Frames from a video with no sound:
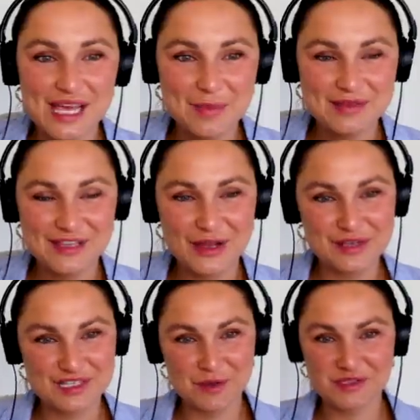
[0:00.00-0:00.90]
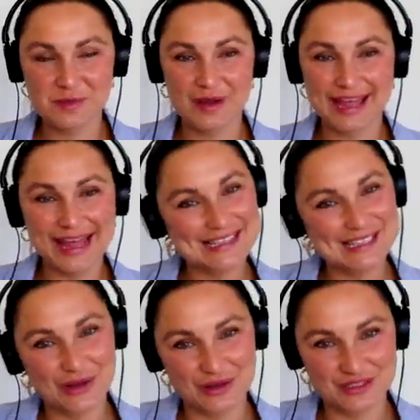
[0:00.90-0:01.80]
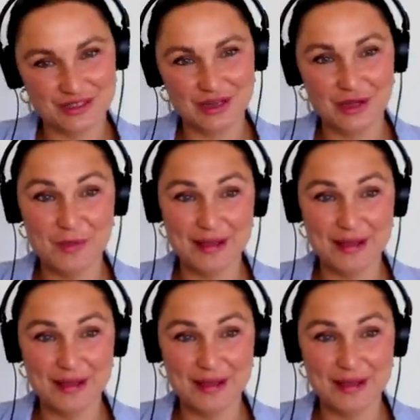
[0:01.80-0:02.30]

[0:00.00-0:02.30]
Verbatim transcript: This episode is sponsored by Katie Loxton,